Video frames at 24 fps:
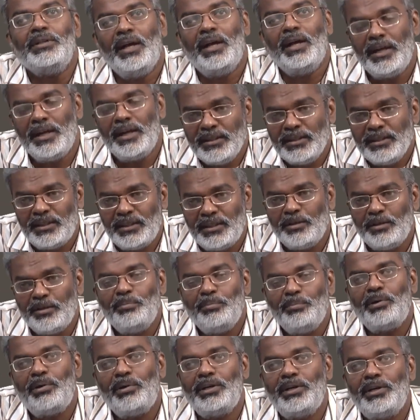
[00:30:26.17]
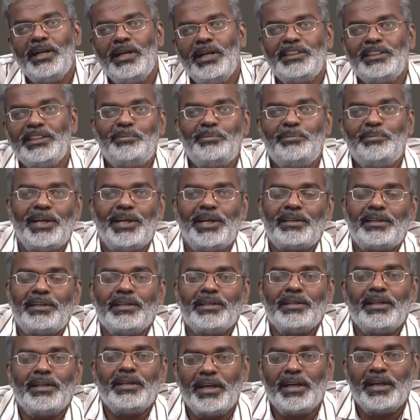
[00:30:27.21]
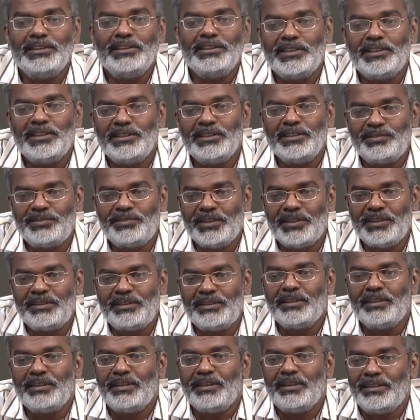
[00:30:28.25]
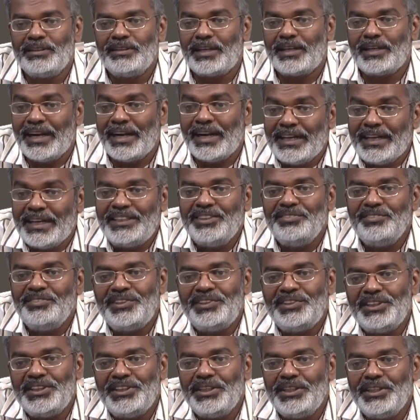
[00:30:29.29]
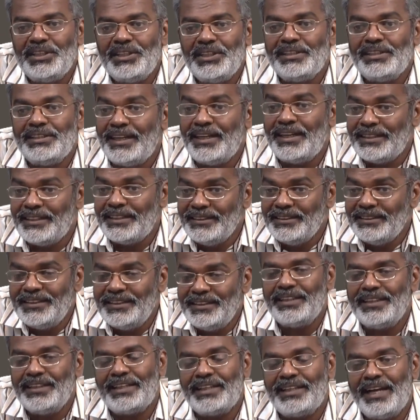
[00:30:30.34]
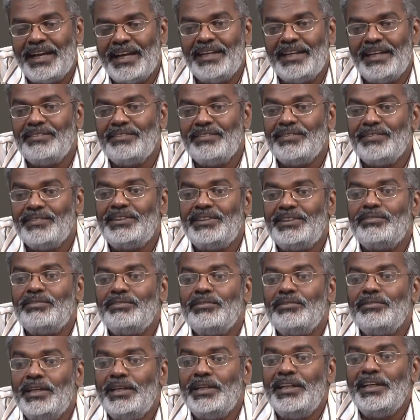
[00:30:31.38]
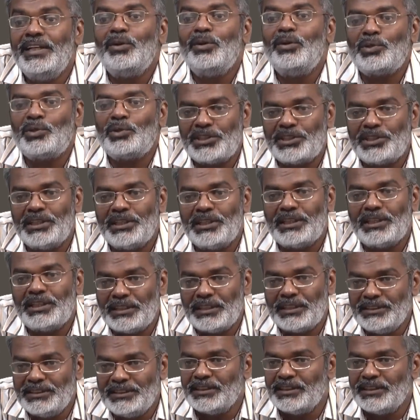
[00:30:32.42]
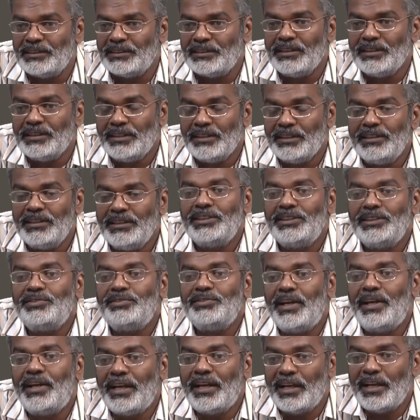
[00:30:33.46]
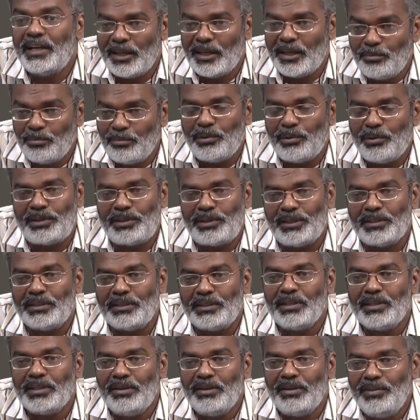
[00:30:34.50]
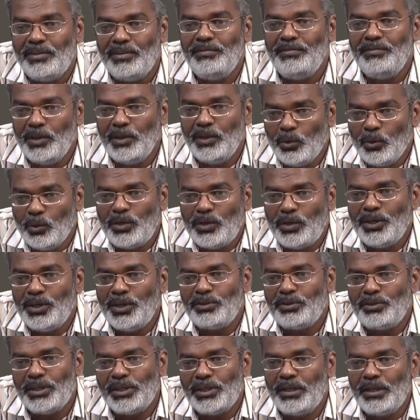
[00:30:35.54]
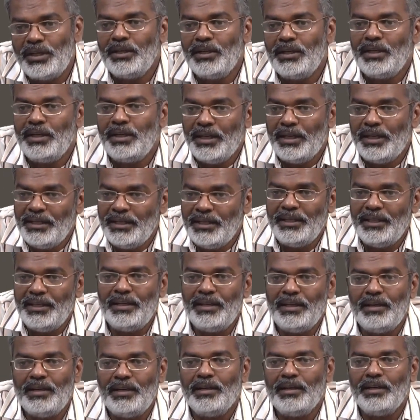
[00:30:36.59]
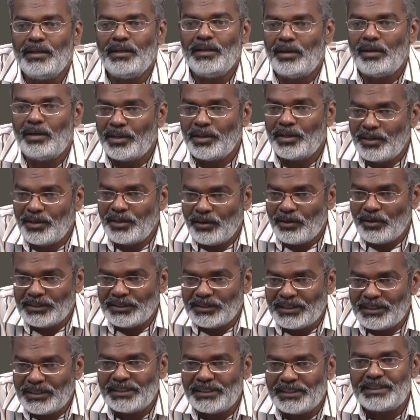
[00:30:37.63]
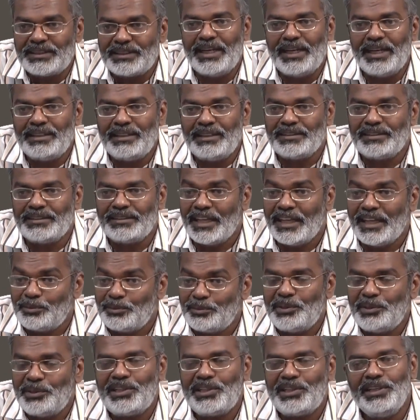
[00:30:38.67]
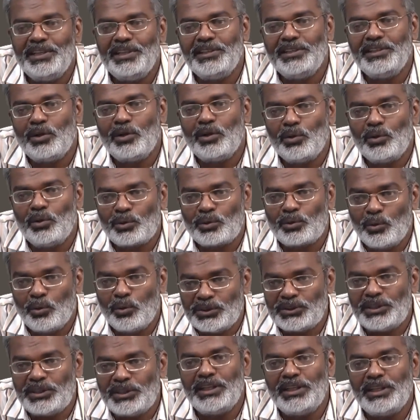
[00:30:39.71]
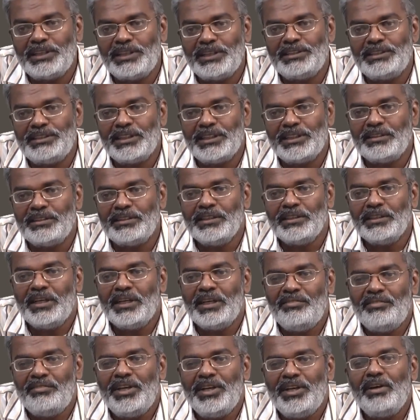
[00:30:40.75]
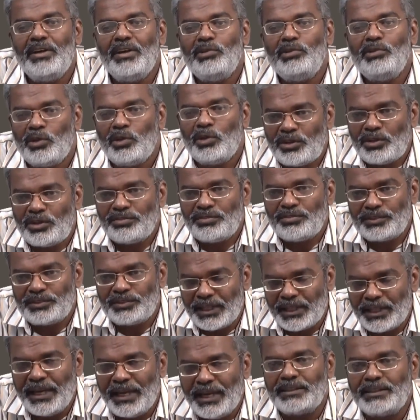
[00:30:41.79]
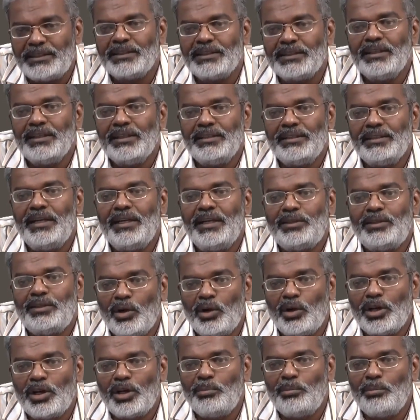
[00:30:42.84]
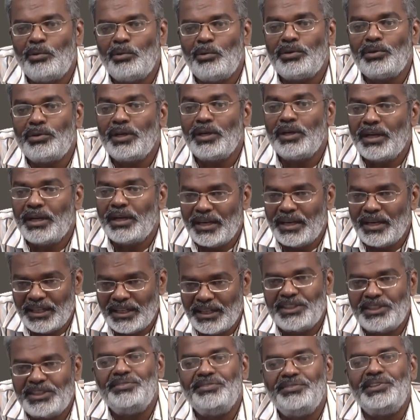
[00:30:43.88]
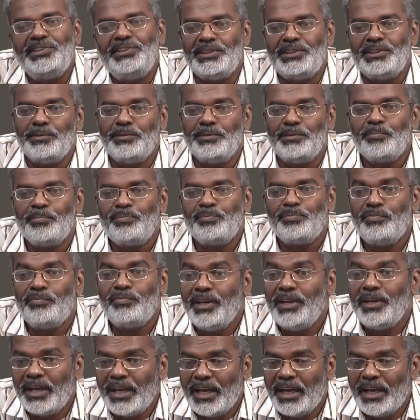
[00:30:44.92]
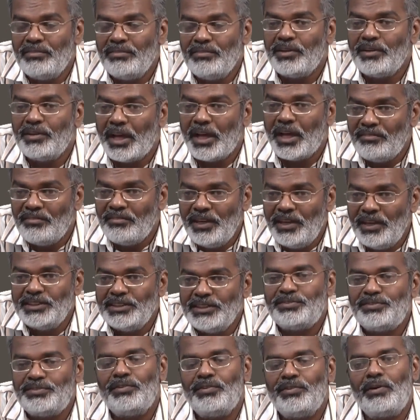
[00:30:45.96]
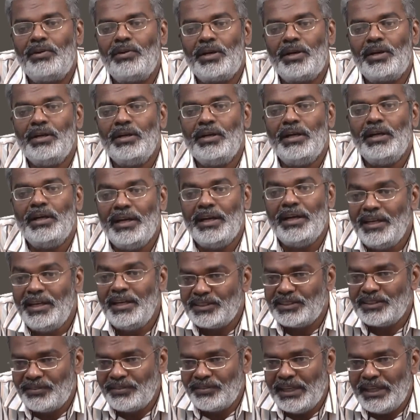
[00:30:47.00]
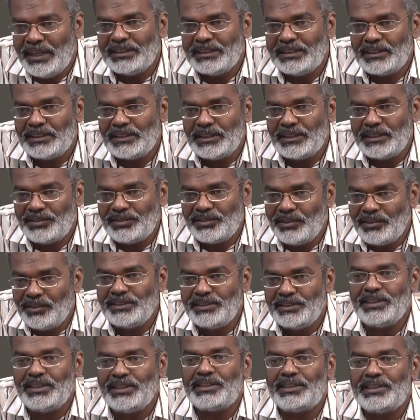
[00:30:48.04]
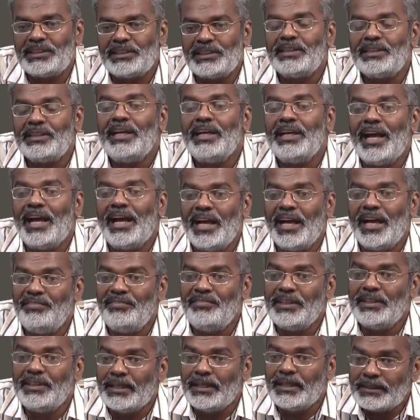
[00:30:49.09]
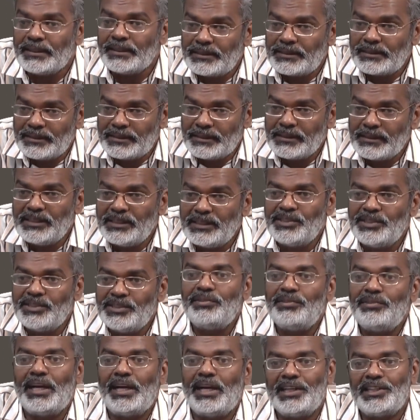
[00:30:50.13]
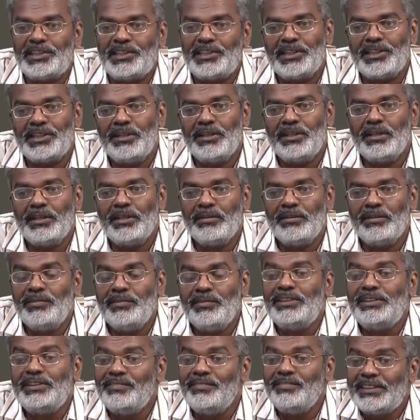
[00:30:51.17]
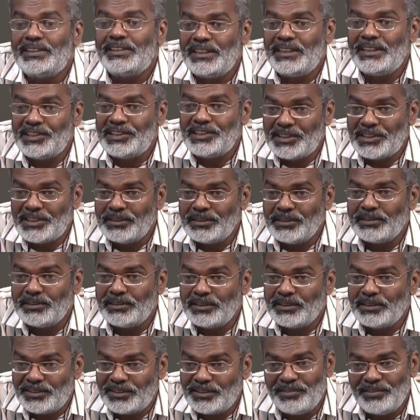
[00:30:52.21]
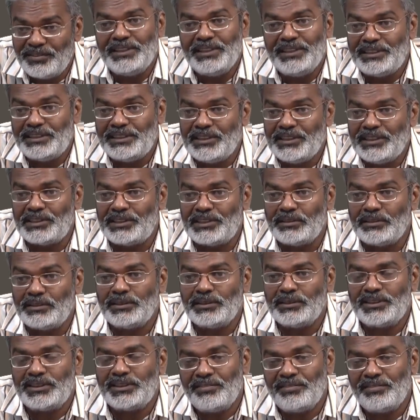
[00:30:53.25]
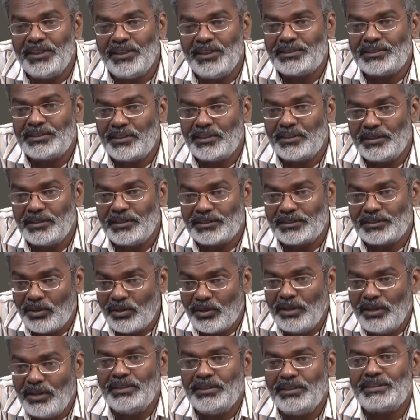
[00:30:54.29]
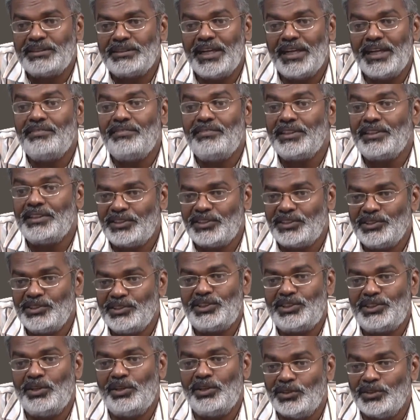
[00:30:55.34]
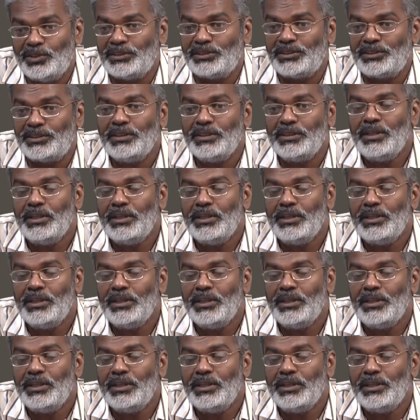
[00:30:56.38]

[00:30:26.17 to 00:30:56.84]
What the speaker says: Another important aspect concerns with the connectivity that India had with Indian Ocean region. This is very important. When we look into the Indian archaeological sites, especially in the whole coastal region, we have lot of sites that talk about connectivity. We have evidence for Indus Valley civilization having extensive connection with West Asian civilization. Several scholars have researched on this.